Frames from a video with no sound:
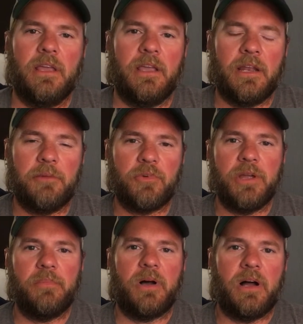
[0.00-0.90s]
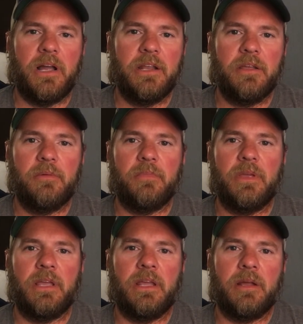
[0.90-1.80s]
and I'm right behind him,
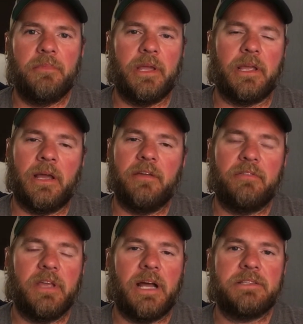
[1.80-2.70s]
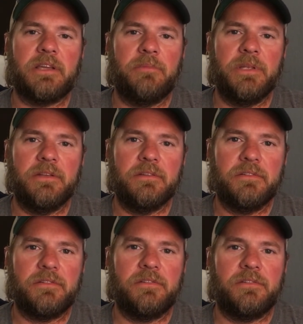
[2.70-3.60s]
and I'm like, I have got to, I mean,
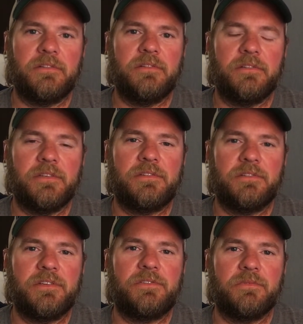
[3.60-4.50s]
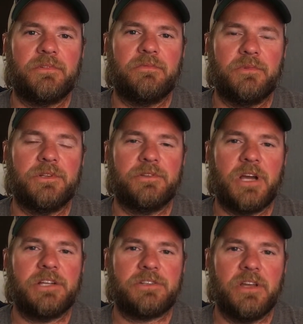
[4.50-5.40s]
this just what
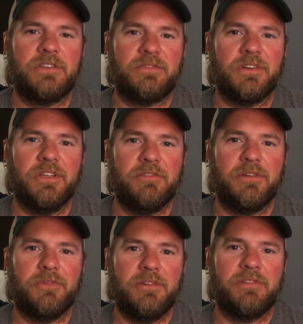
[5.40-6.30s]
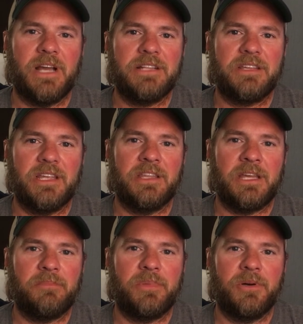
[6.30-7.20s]
Josh does for a living. We have got to get in
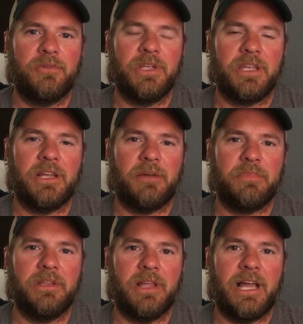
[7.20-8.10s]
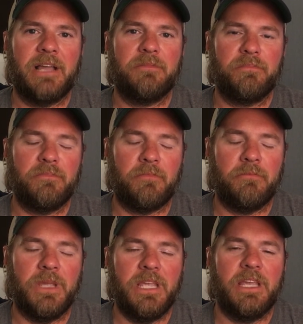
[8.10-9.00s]
that boat. We cannot be lagging.
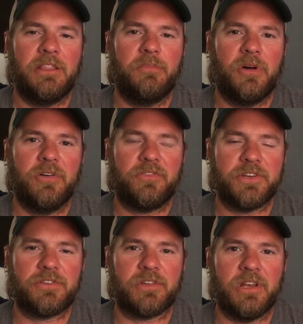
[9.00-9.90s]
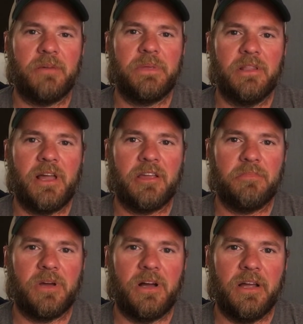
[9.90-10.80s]
Me and the boat official cannot be lagging
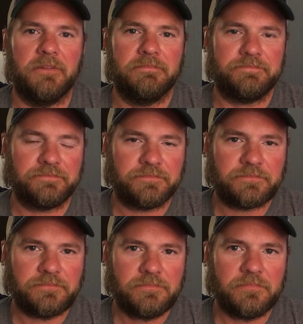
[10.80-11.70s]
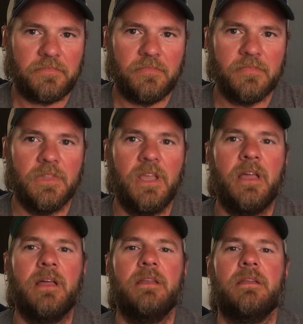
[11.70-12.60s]
behind.
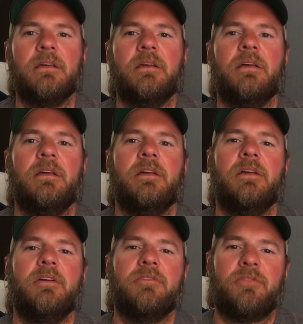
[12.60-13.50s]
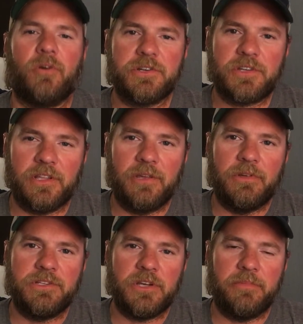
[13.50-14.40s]
And fortunately, we
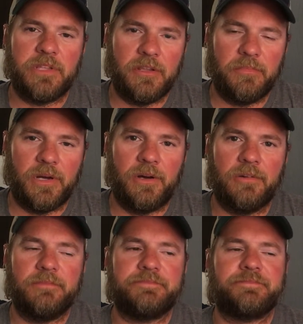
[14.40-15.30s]
jumped in the boat,